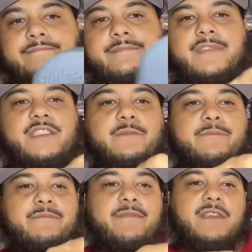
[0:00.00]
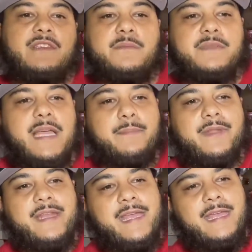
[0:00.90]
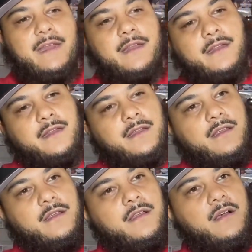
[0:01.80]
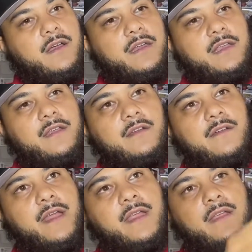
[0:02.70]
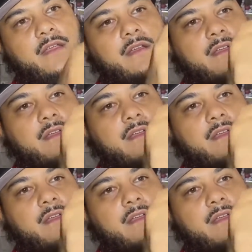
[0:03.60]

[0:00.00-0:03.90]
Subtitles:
Some type of knit on here, right here.